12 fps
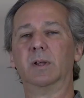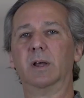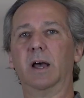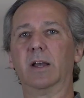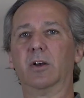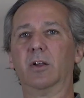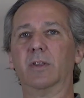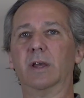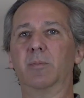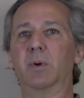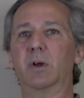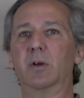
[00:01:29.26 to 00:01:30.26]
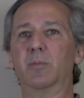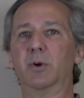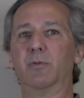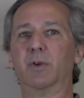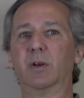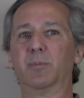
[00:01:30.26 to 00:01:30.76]
I call them
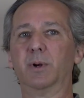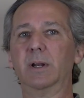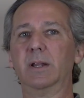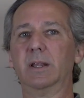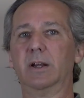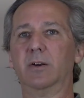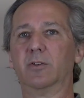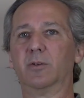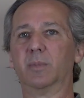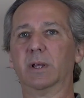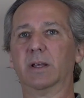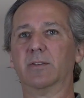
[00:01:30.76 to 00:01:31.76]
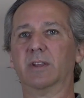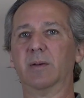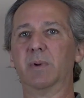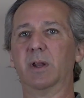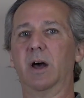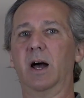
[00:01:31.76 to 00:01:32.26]
perfect print gears because they've
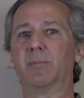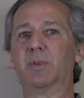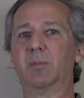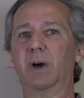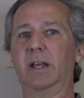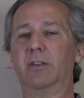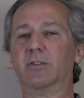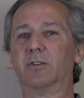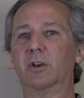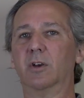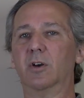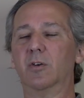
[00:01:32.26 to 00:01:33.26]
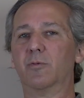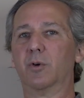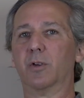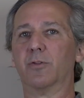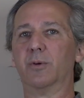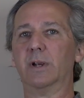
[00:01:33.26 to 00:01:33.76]
been optimized
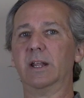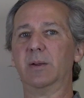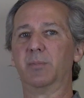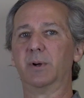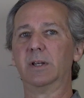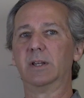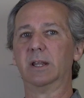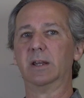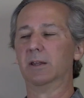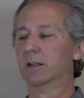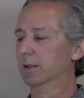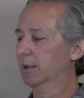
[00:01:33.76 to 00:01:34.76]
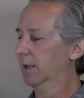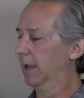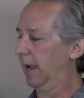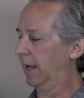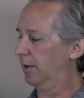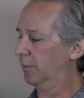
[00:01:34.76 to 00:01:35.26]
for 3D printing,
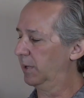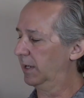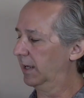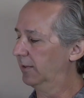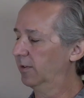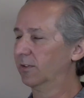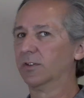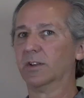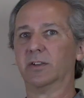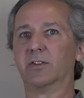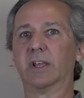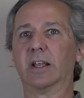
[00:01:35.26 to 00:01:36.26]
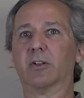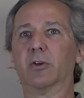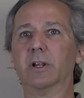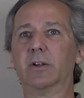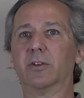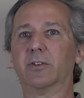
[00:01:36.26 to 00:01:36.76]
and because it's a
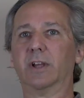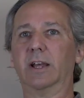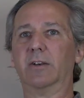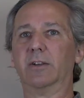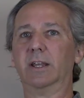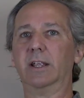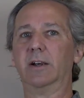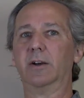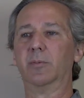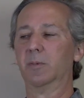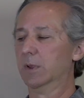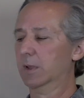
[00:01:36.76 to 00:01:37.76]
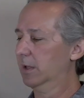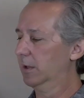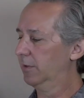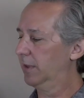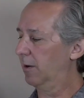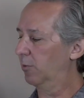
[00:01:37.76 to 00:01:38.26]
cycloidal style gear,
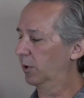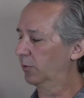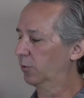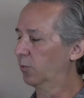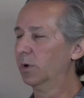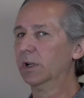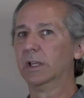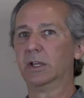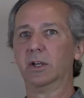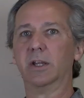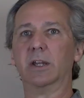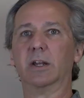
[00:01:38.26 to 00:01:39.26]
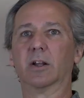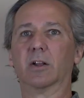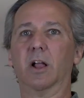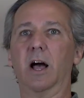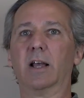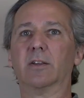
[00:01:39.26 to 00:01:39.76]
that works really good in a
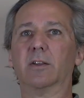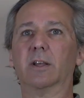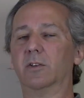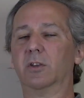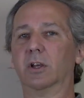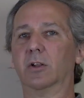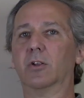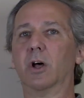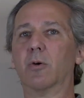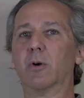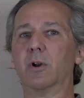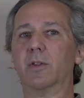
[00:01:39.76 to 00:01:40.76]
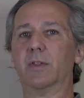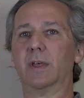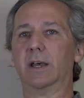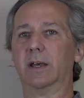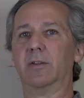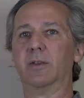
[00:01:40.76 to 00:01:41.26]
clock to lower
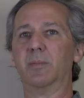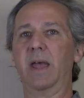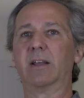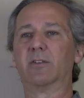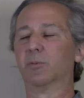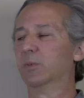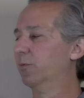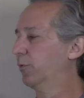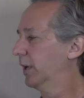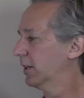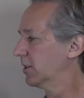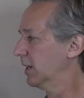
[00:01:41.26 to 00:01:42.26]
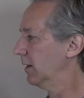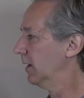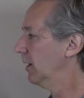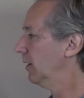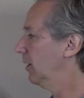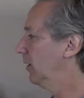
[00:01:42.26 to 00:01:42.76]
the maximum friction
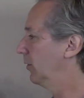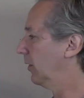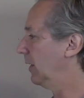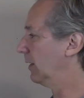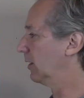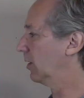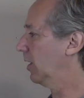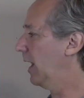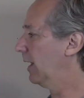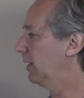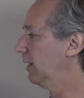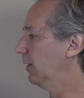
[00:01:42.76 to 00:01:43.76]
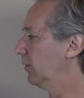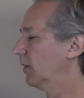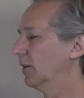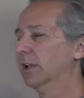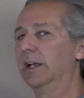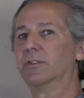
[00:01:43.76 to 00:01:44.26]
so that the clock is
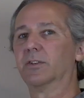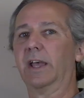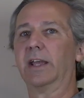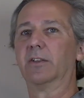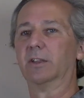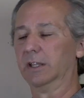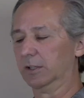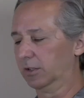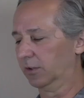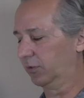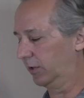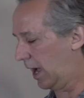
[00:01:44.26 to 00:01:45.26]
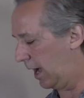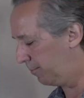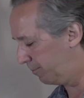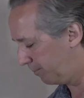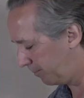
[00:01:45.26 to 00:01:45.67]
less likely to stop.